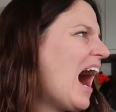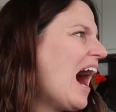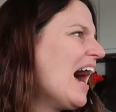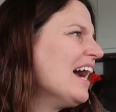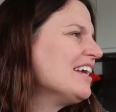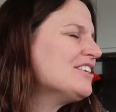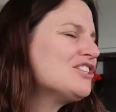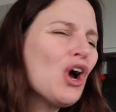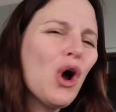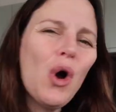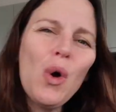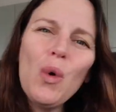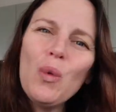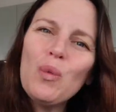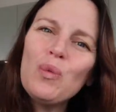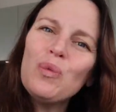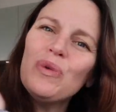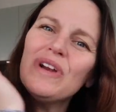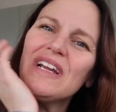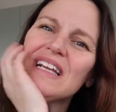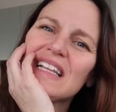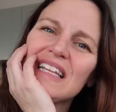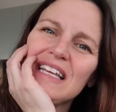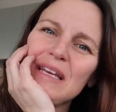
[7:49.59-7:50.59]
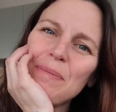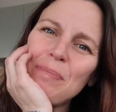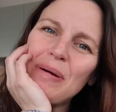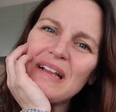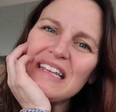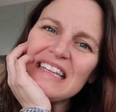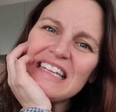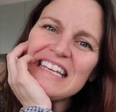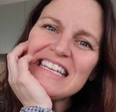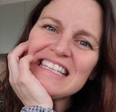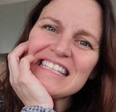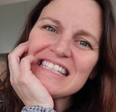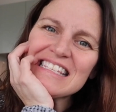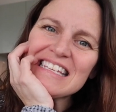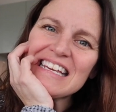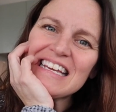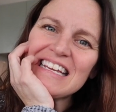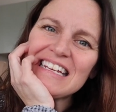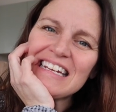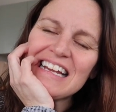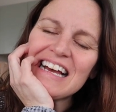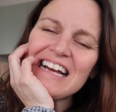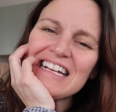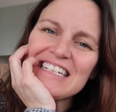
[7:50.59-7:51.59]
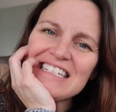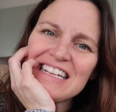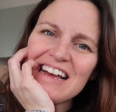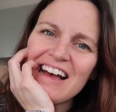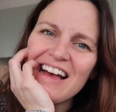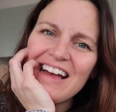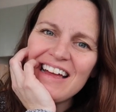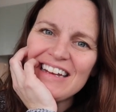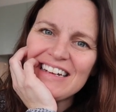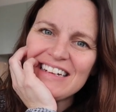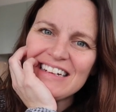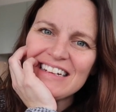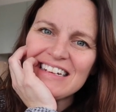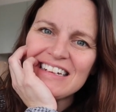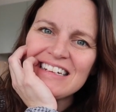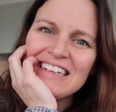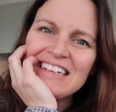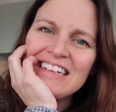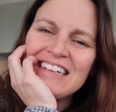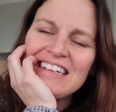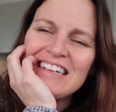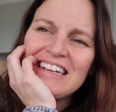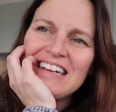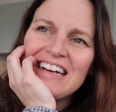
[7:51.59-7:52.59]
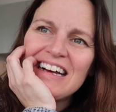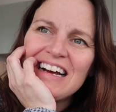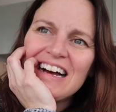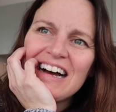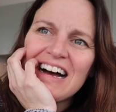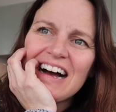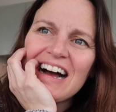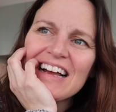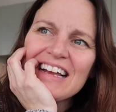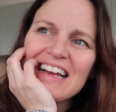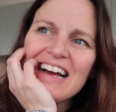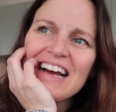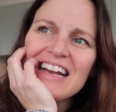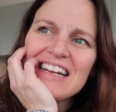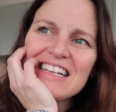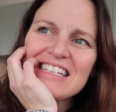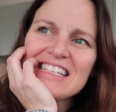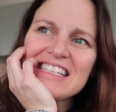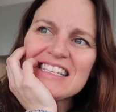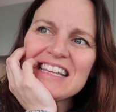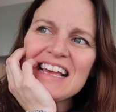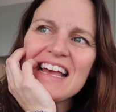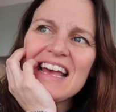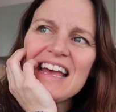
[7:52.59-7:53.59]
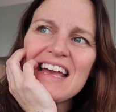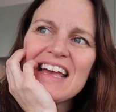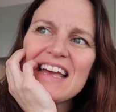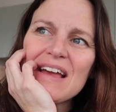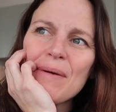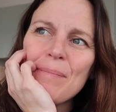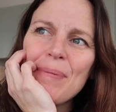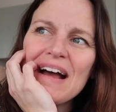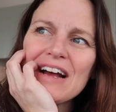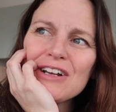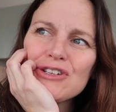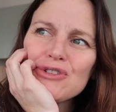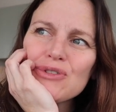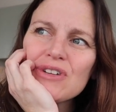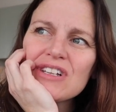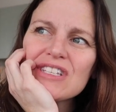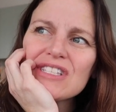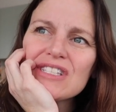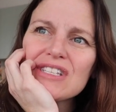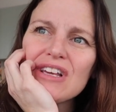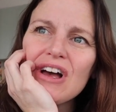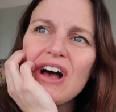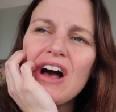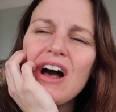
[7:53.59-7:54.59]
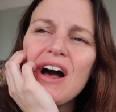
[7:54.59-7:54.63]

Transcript: I don't really police it a ton. I gotta say, Patrick's